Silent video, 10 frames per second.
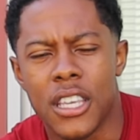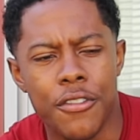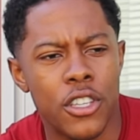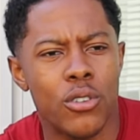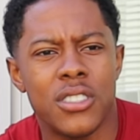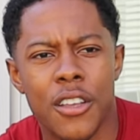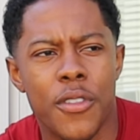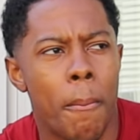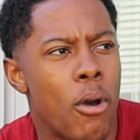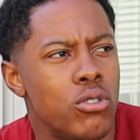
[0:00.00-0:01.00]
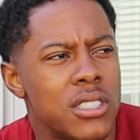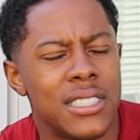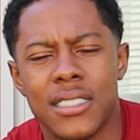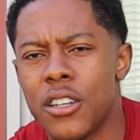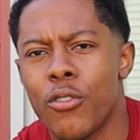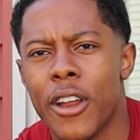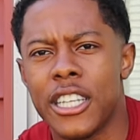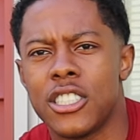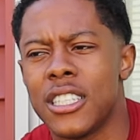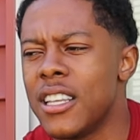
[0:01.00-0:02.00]
giving yourself the most
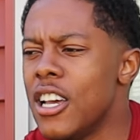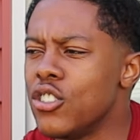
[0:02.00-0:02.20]
consideration